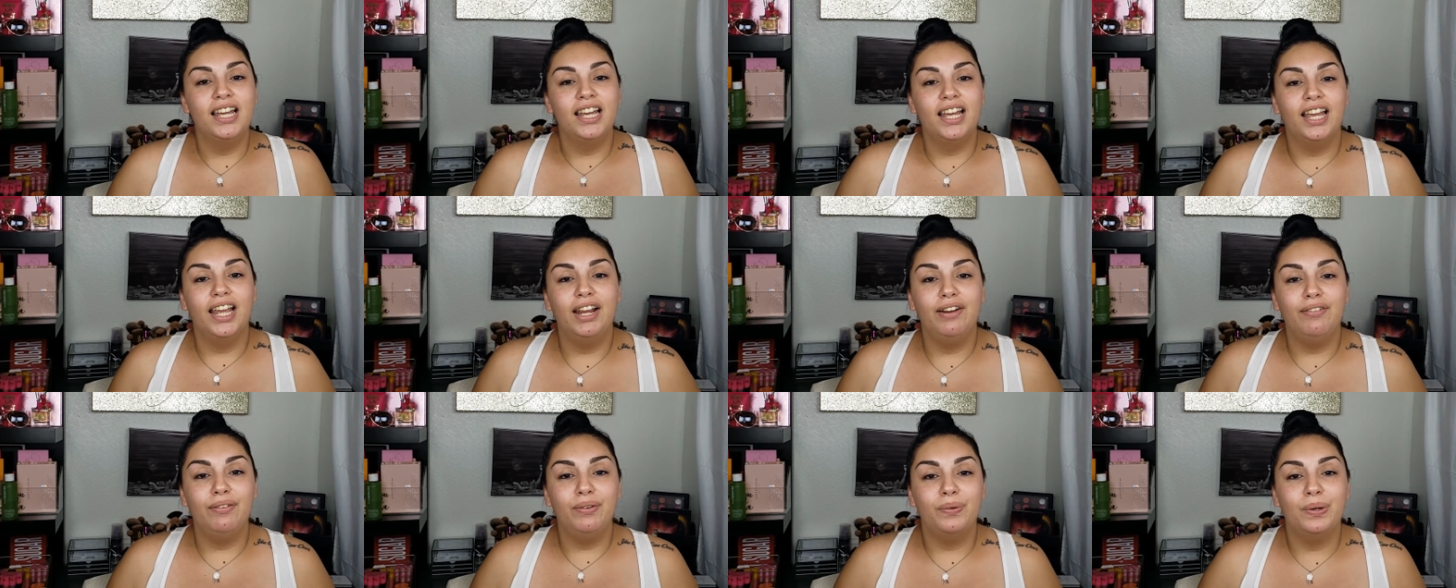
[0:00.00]

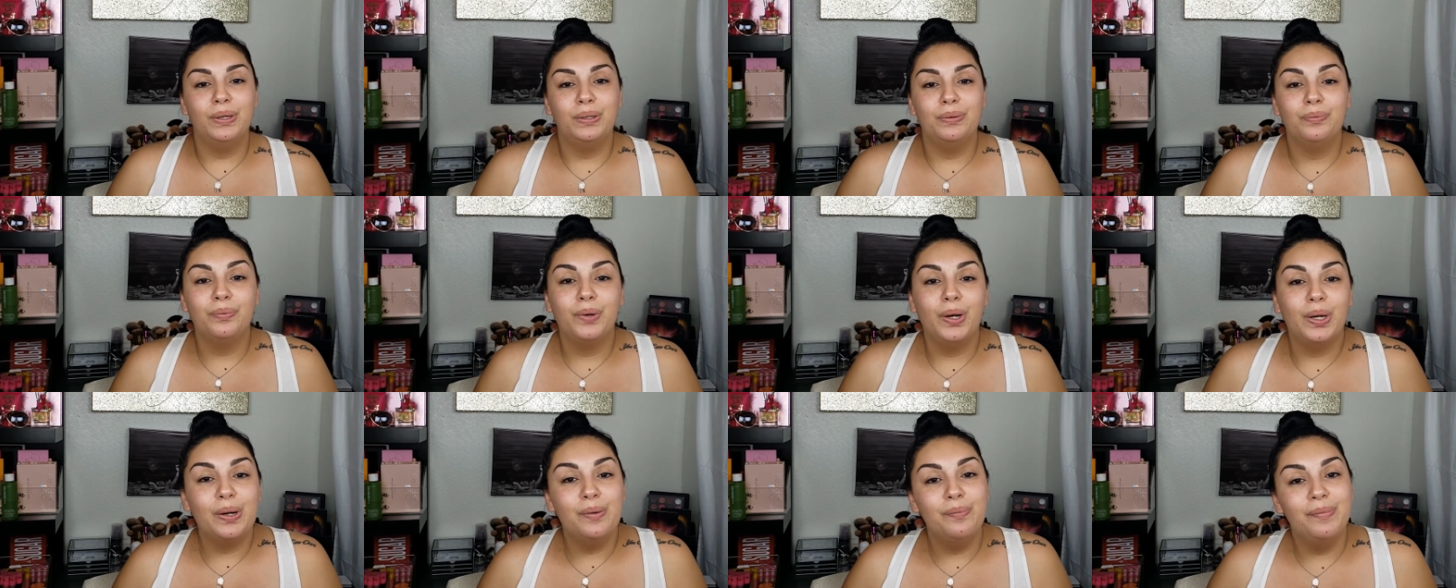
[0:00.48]
Hey everyone,
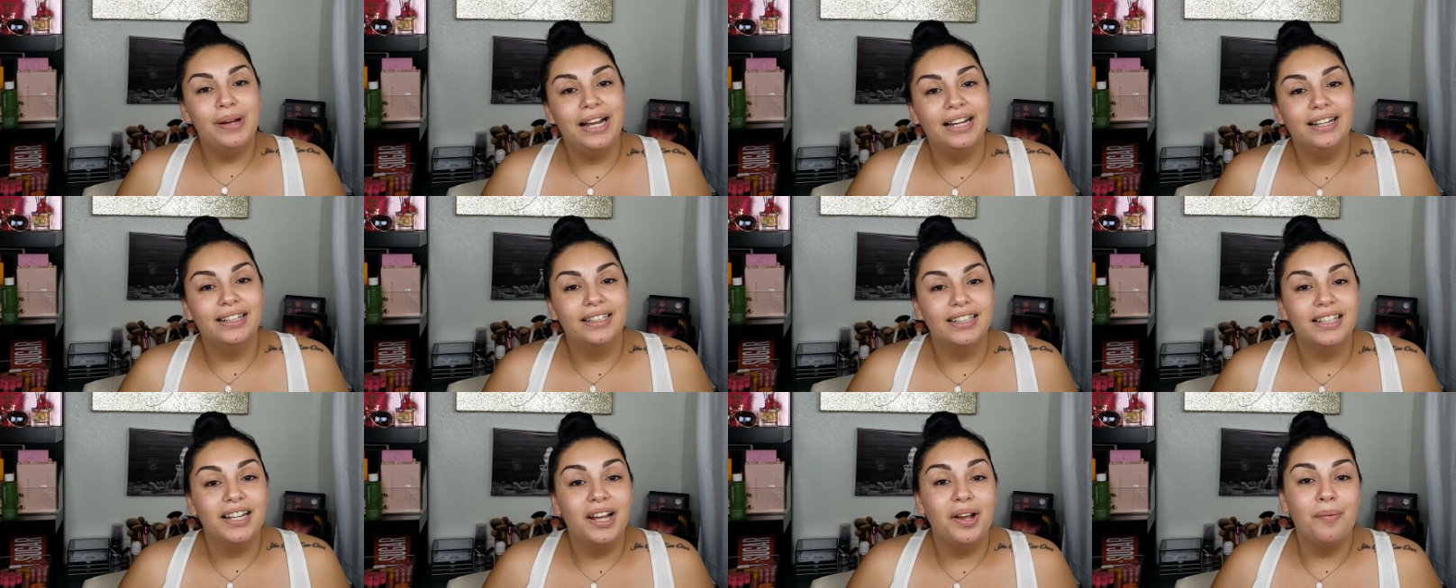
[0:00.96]
welcome
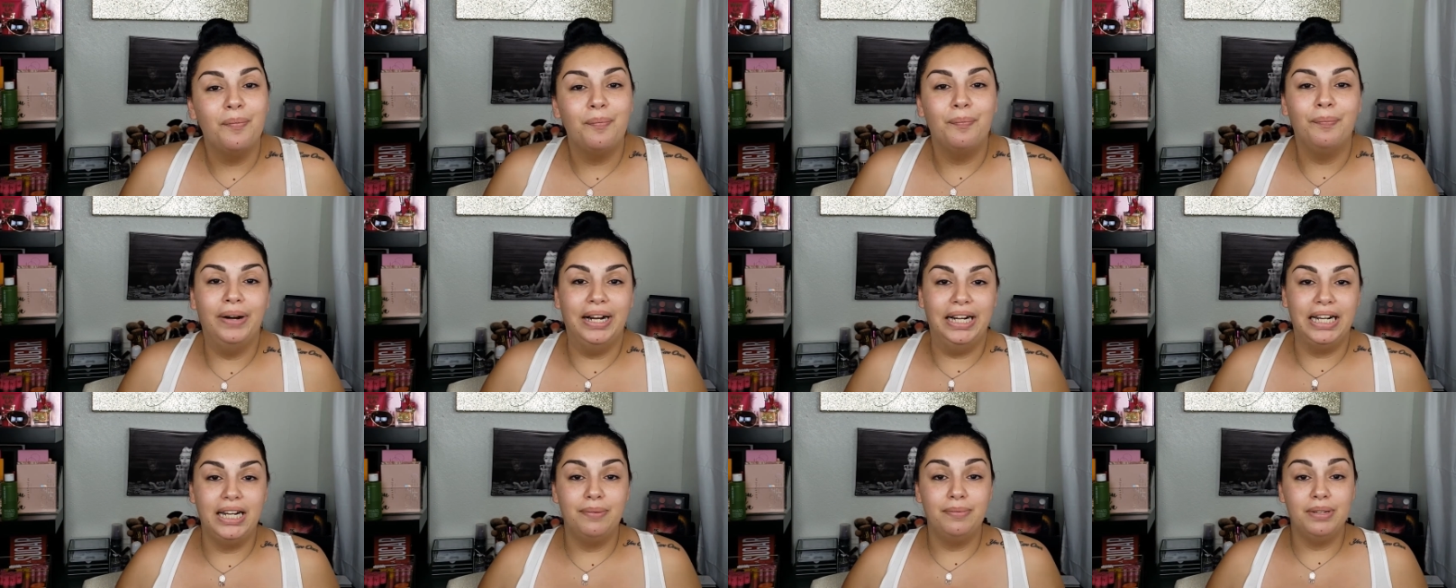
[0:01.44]
back.
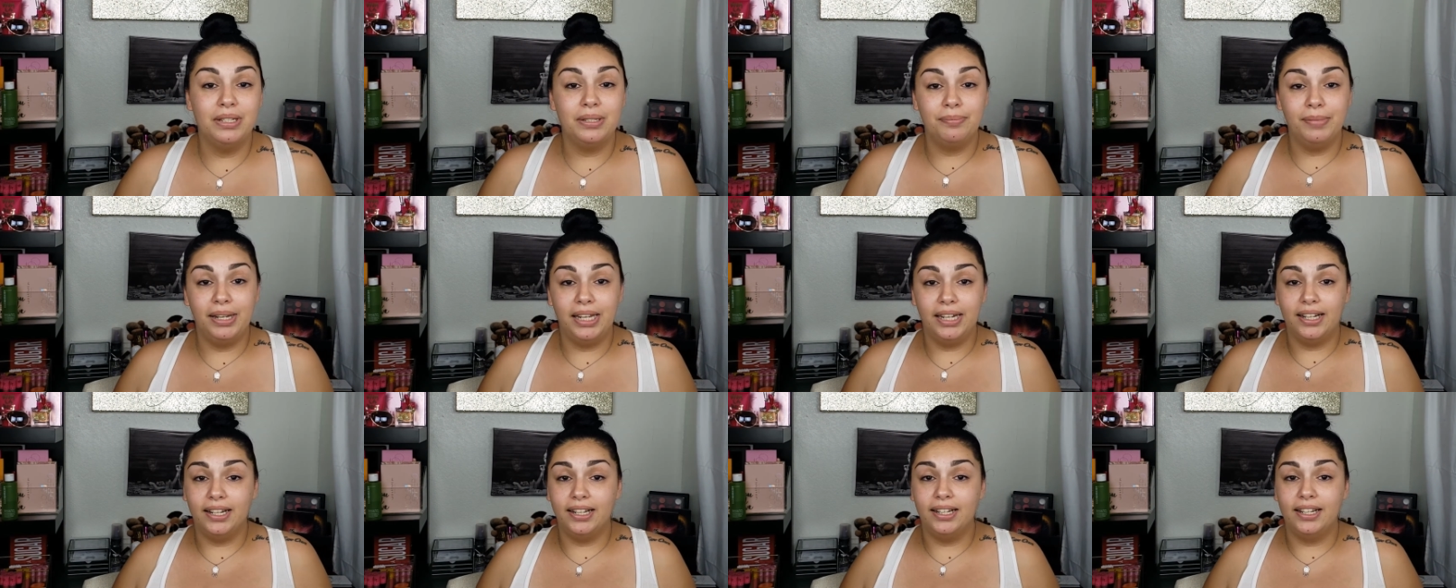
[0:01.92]
My name is
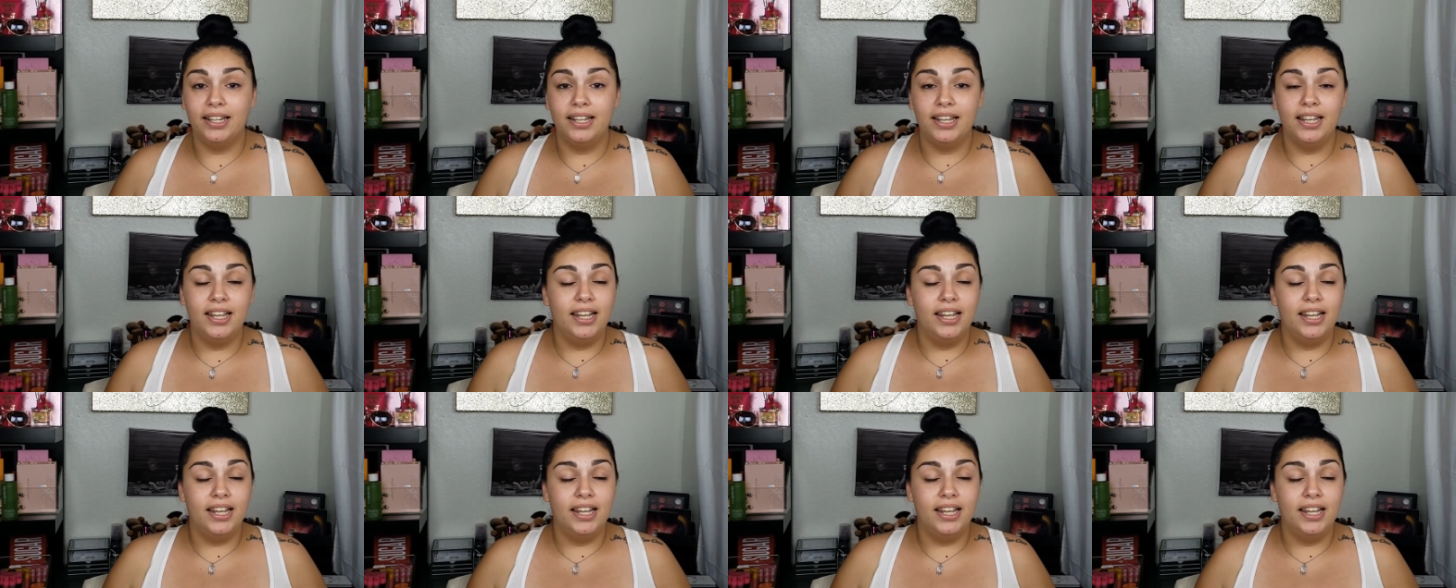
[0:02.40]
Mina,